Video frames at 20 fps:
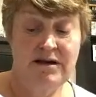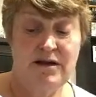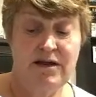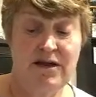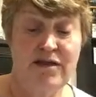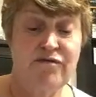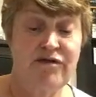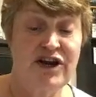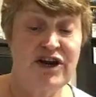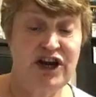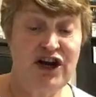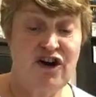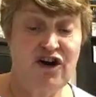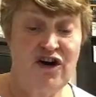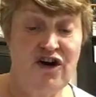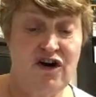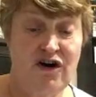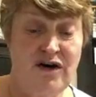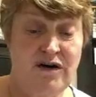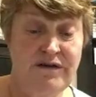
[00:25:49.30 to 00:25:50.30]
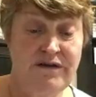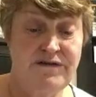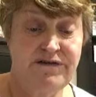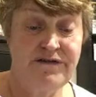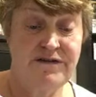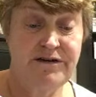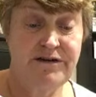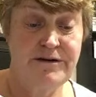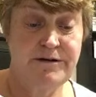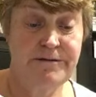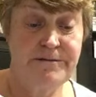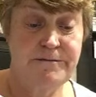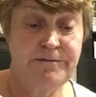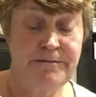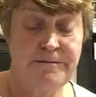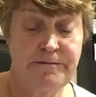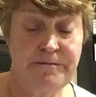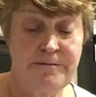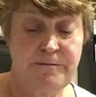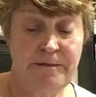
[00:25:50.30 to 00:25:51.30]
3.5.
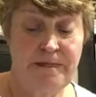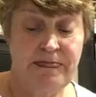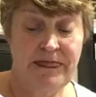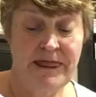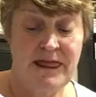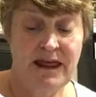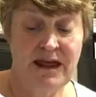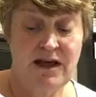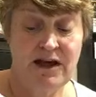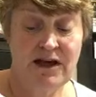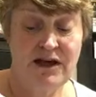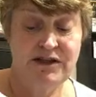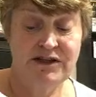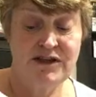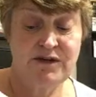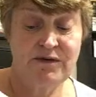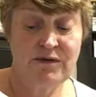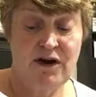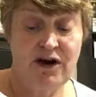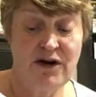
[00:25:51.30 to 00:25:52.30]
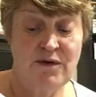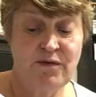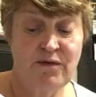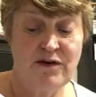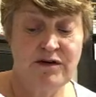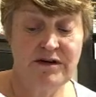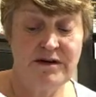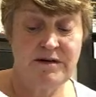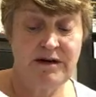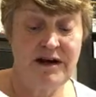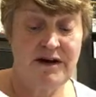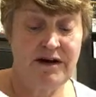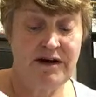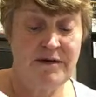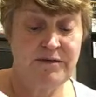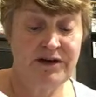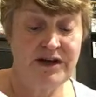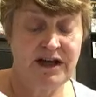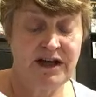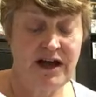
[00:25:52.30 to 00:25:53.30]
So I'm
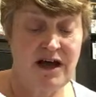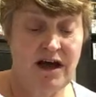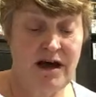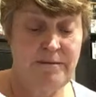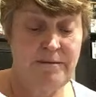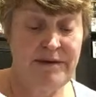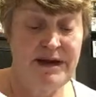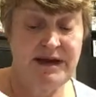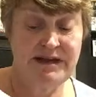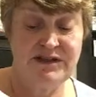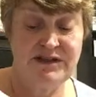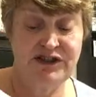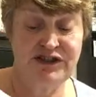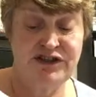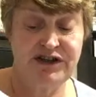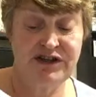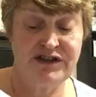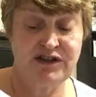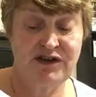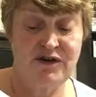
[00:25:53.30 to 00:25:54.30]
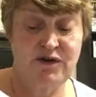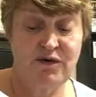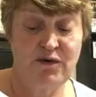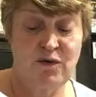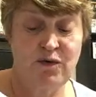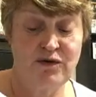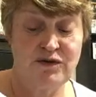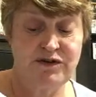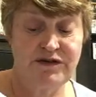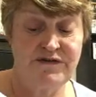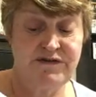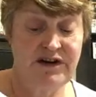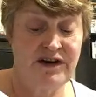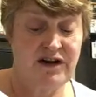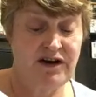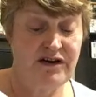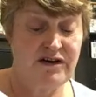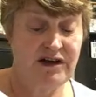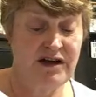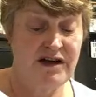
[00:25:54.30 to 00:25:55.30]
going to cut a piece just 1/4 of an
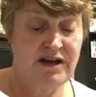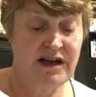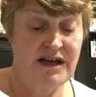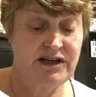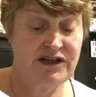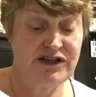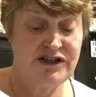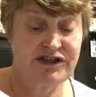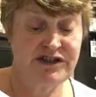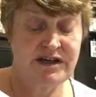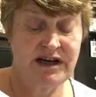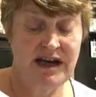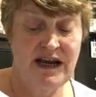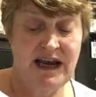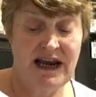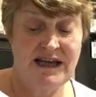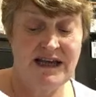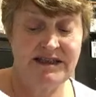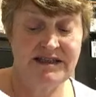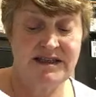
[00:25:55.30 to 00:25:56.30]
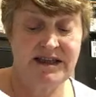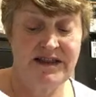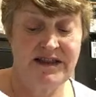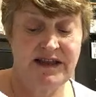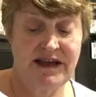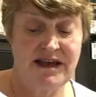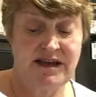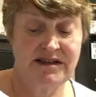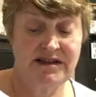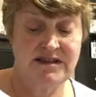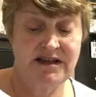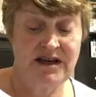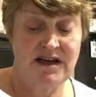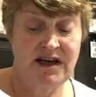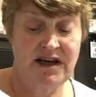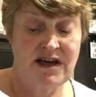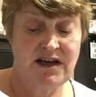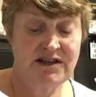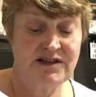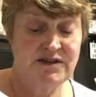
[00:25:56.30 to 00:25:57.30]
inch less than that.
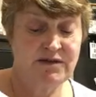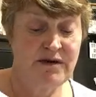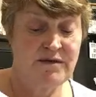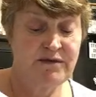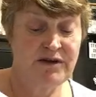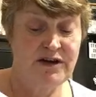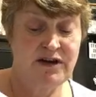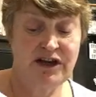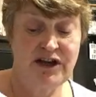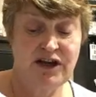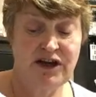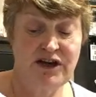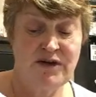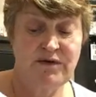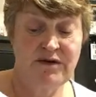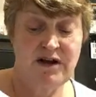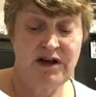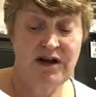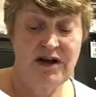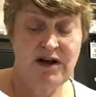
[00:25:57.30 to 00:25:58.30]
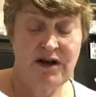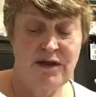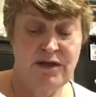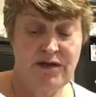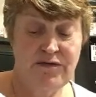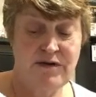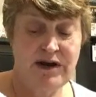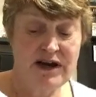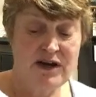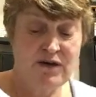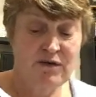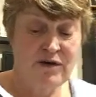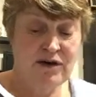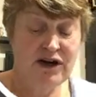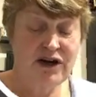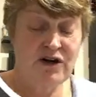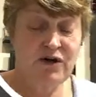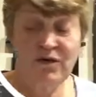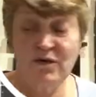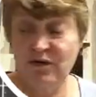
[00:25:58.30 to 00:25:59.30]
So I'm going to go 3
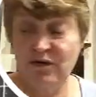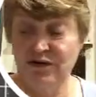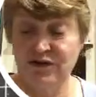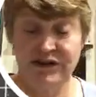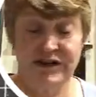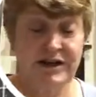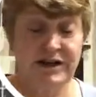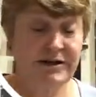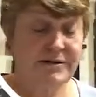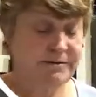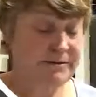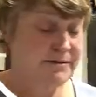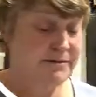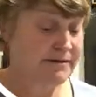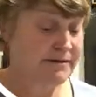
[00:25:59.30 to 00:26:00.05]
1/4